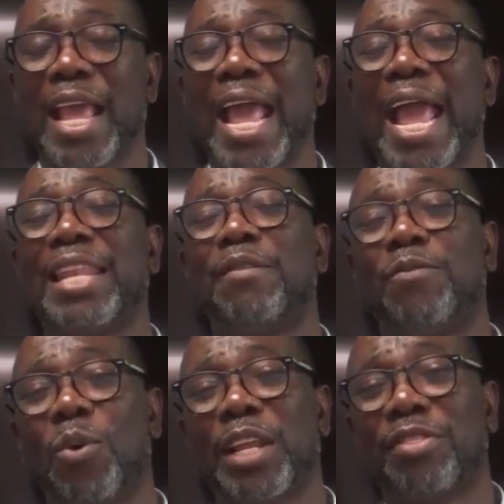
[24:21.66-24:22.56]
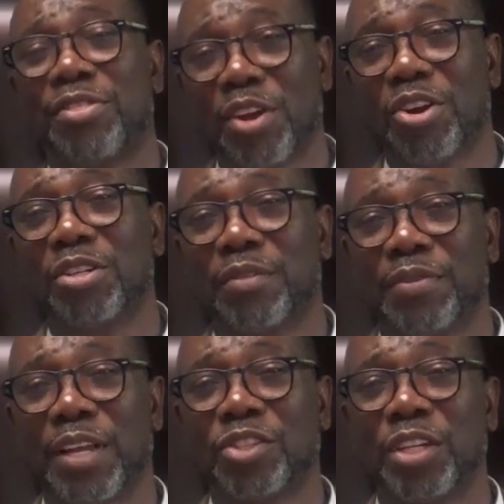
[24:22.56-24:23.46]
and the 43rd
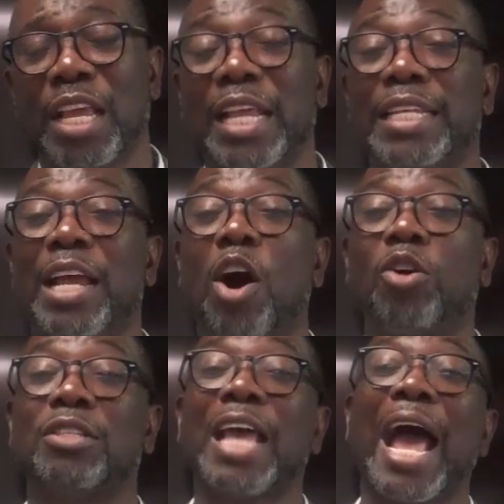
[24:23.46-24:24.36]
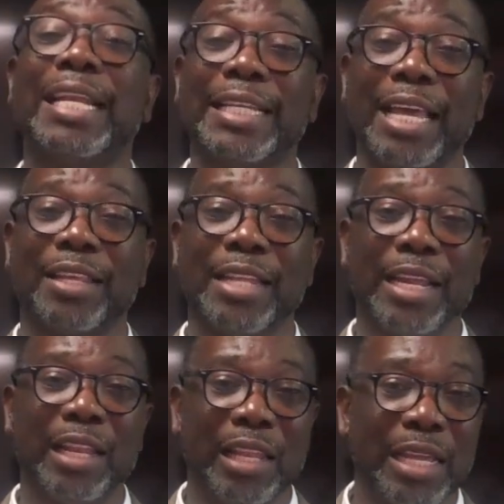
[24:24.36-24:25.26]
division, they all tie together.
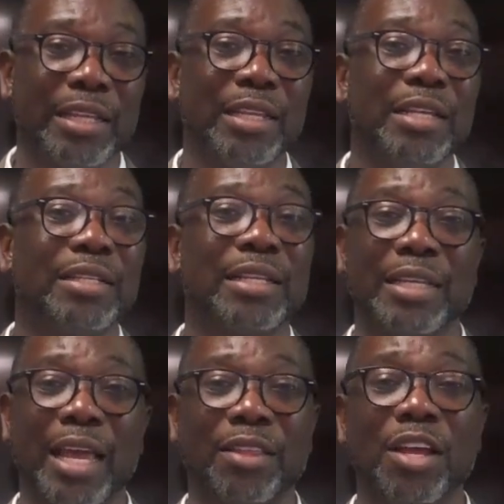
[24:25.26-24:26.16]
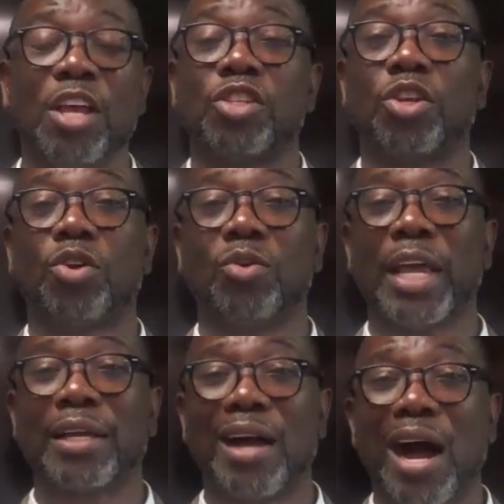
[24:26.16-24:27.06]
They link together. So don't
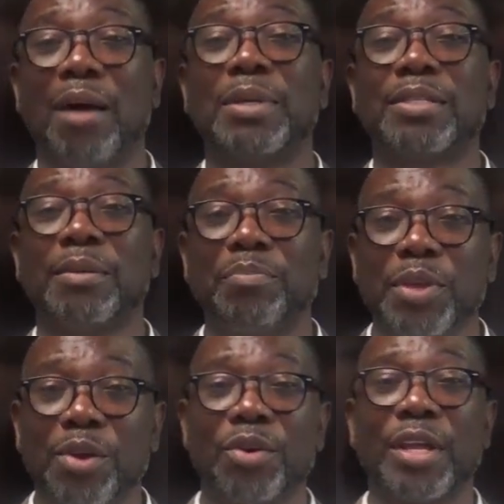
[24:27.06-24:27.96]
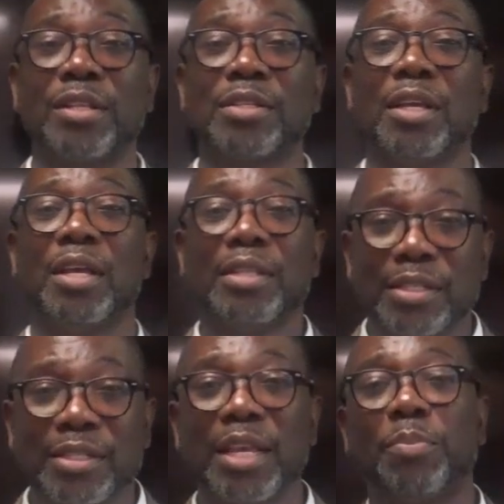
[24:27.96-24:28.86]
let commas and periods
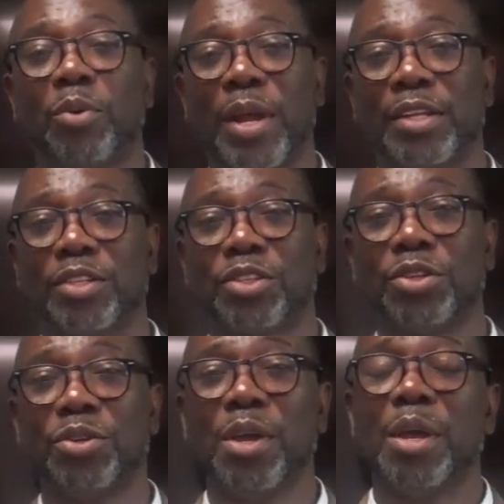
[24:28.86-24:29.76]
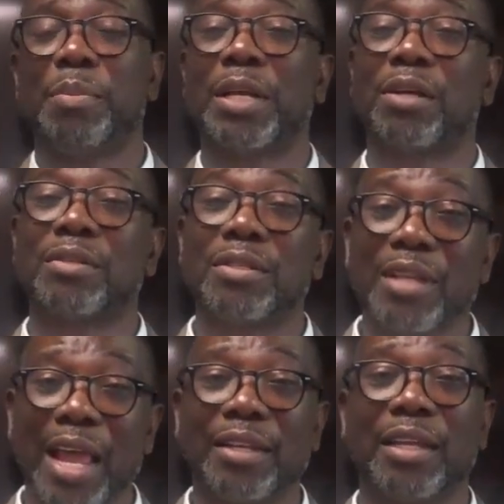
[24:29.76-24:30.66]
separate the two because
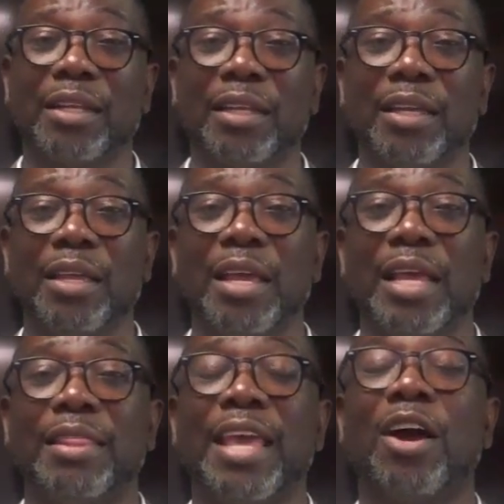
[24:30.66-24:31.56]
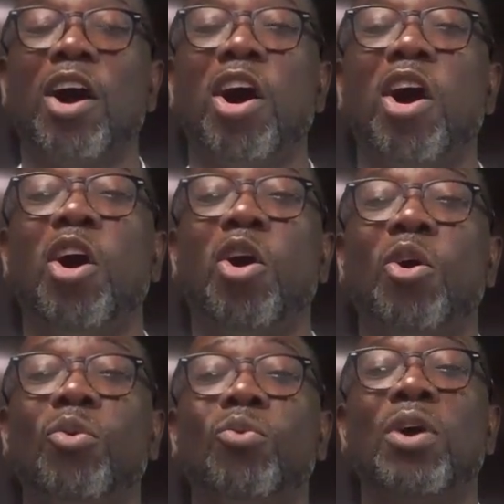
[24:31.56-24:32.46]
technically they are
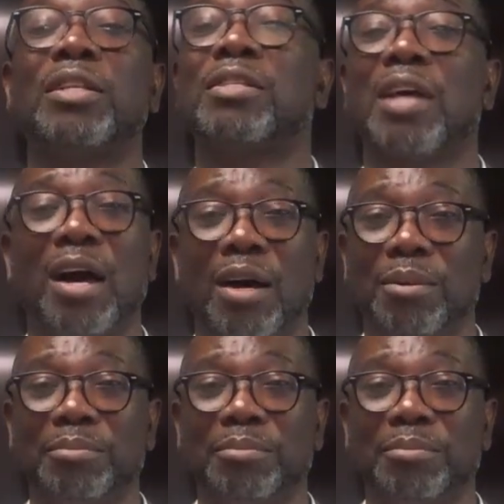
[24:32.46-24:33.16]
all one song.